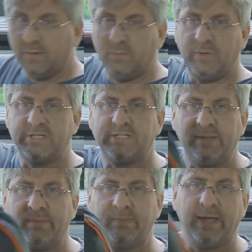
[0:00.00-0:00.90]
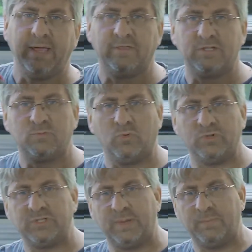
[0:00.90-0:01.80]
my sleeping bag. This
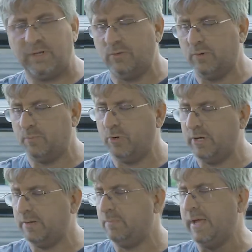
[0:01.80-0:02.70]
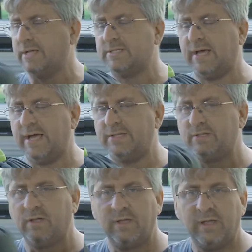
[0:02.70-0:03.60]
rolls up into a pretty compact
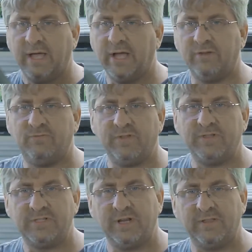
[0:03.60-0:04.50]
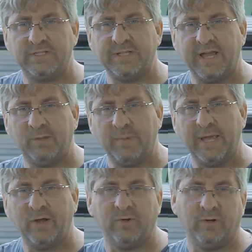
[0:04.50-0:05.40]
size. I can fit this into the
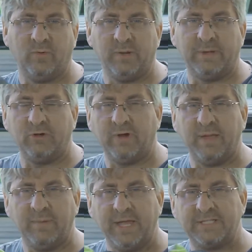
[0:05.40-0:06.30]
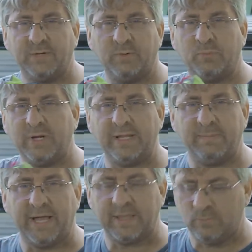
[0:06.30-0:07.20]
saddlebag or into one of my dry bags I would put on the
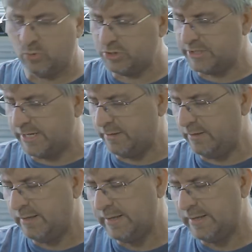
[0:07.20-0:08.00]
back of the motorcycle.